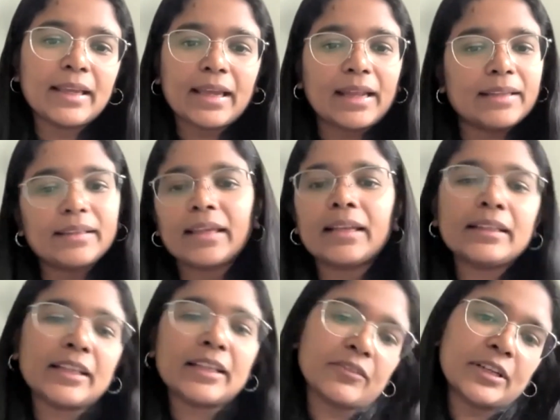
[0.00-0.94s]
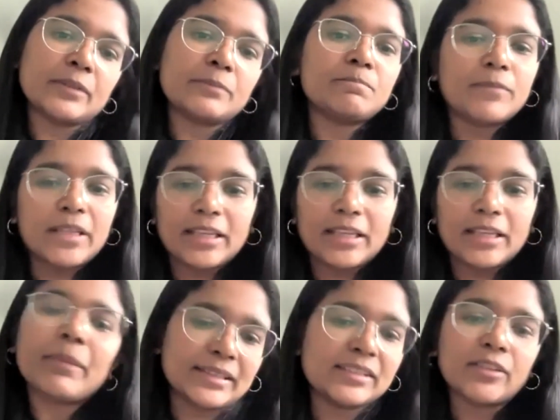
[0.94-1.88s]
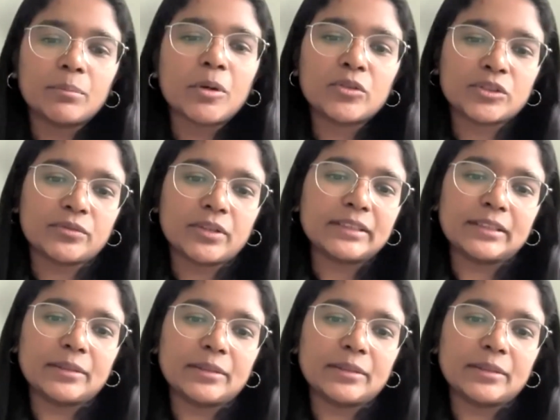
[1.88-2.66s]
And then there were like massive amounts of